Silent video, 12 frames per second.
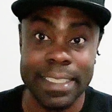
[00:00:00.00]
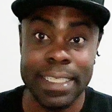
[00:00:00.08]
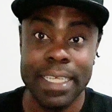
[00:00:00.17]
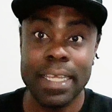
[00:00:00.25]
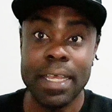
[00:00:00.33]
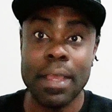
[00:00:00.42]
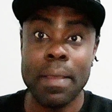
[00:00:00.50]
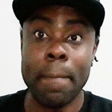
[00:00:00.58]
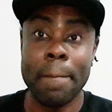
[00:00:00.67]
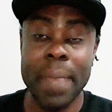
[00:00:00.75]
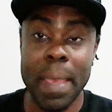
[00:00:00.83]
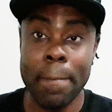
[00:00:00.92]
uh,
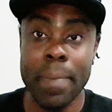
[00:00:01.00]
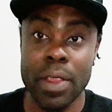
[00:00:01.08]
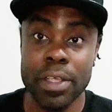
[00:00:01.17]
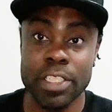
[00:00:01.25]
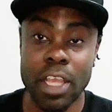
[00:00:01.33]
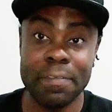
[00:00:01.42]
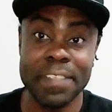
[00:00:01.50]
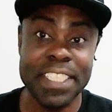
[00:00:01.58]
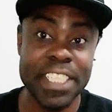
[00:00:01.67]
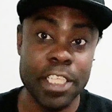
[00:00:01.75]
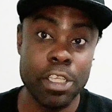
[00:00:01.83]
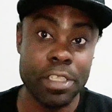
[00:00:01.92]
members of the
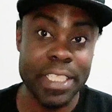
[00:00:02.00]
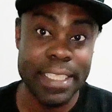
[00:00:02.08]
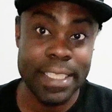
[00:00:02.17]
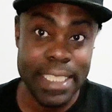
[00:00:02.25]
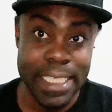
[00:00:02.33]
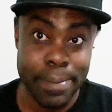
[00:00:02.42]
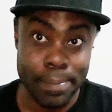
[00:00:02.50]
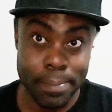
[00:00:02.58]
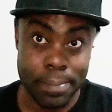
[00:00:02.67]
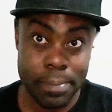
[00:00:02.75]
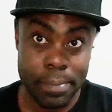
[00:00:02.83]
security team.